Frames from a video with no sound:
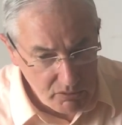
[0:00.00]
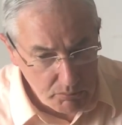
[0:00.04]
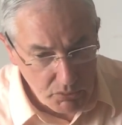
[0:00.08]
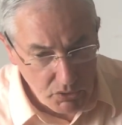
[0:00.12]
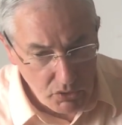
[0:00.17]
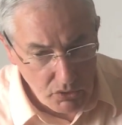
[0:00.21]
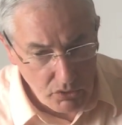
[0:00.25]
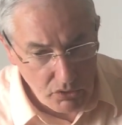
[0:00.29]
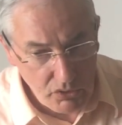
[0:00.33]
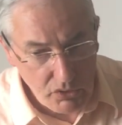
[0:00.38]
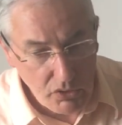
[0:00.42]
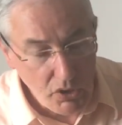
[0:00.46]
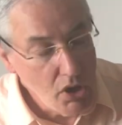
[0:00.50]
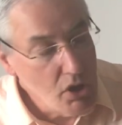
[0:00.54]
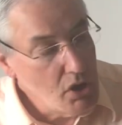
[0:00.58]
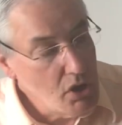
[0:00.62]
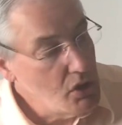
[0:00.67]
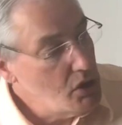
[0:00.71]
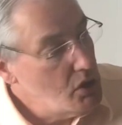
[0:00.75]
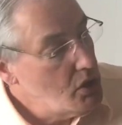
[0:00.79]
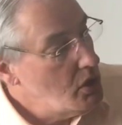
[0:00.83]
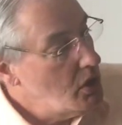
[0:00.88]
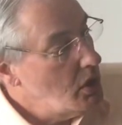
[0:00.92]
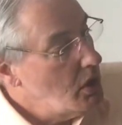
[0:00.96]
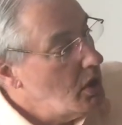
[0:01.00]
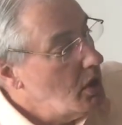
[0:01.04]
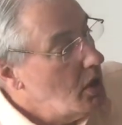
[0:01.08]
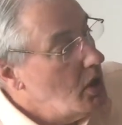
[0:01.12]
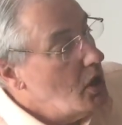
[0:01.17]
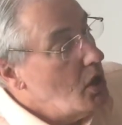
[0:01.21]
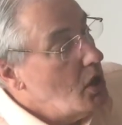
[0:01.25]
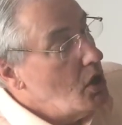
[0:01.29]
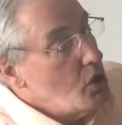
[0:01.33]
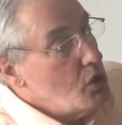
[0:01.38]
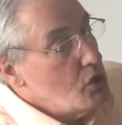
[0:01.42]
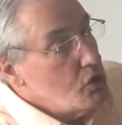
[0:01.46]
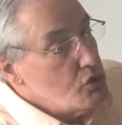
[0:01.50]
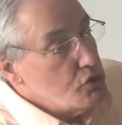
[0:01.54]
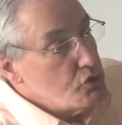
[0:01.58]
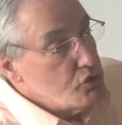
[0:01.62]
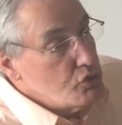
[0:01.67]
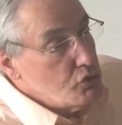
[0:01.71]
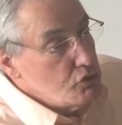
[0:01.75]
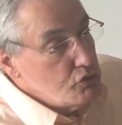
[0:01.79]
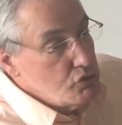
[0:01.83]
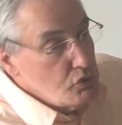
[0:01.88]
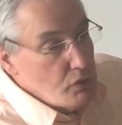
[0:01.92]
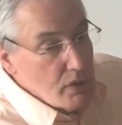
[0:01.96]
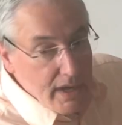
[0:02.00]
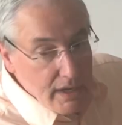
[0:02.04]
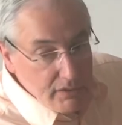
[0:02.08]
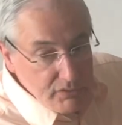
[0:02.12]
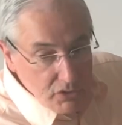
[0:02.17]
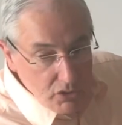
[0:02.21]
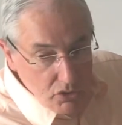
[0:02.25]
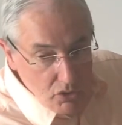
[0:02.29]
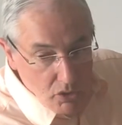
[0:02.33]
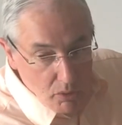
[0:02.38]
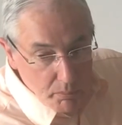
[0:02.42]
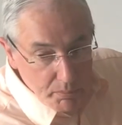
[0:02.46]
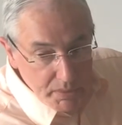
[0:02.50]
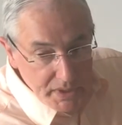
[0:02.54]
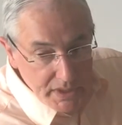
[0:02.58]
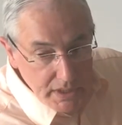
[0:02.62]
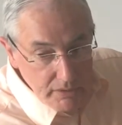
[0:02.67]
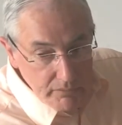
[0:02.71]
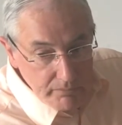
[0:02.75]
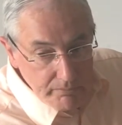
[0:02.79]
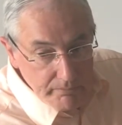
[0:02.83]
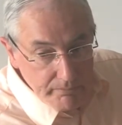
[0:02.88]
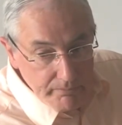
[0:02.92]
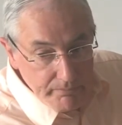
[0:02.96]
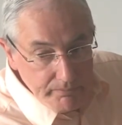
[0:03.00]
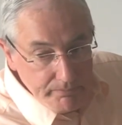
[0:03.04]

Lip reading: book, should you have a copy,